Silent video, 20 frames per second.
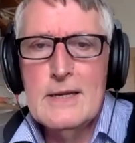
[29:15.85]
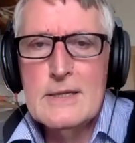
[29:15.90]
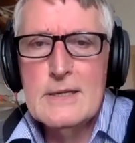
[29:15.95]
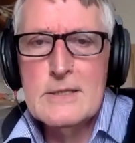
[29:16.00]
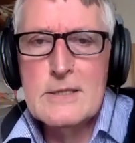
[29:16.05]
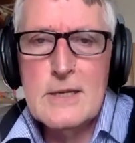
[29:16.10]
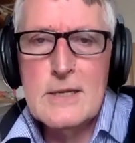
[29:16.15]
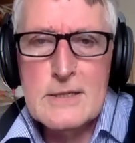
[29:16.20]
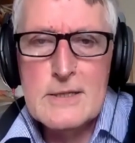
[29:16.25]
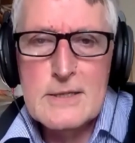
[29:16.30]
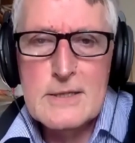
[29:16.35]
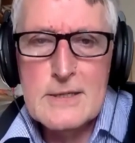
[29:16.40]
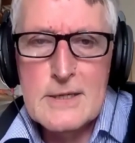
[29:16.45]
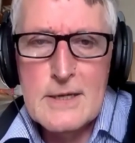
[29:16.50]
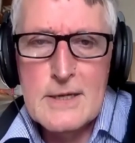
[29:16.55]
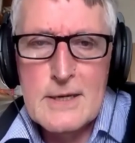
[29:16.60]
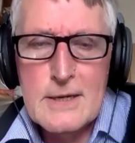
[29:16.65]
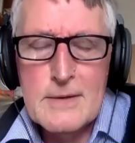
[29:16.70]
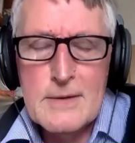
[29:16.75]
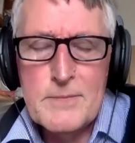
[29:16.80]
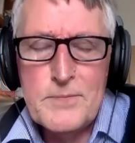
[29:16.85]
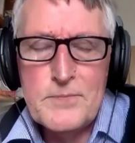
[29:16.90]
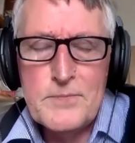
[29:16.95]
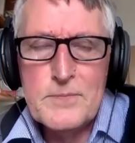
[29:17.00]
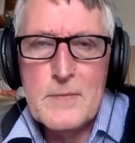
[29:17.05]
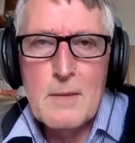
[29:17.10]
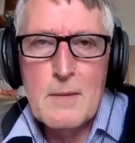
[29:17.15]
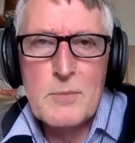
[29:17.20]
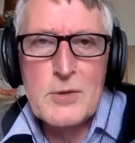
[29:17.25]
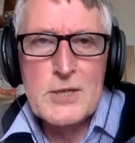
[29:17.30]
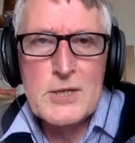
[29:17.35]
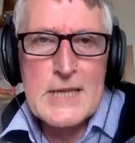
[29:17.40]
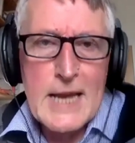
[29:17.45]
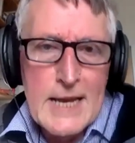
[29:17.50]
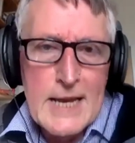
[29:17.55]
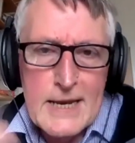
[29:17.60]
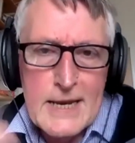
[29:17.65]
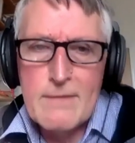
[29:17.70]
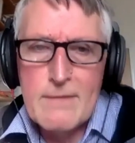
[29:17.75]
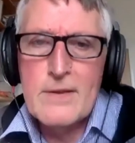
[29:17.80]
Just
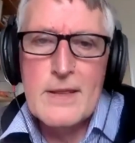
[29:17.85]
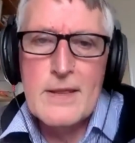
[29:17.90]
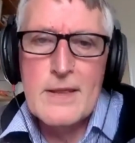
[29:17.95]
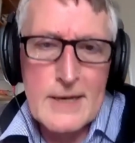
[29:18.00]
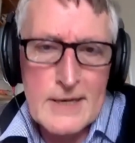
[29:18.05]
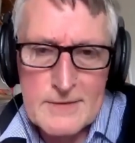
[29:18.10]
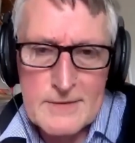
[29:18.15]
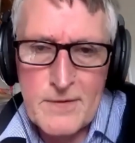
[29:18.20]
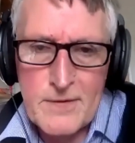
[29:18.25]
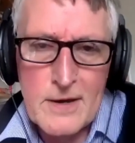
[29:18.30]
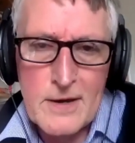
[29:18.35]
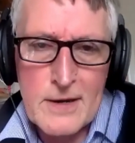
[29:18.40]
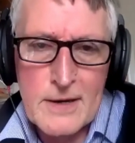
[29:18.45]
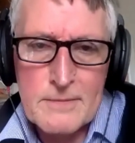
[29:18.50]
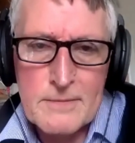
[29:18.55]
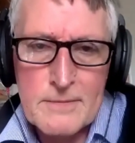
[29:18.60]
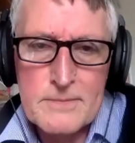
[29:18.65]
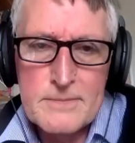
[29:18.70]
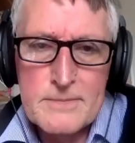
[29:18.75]
pretend everything is fine.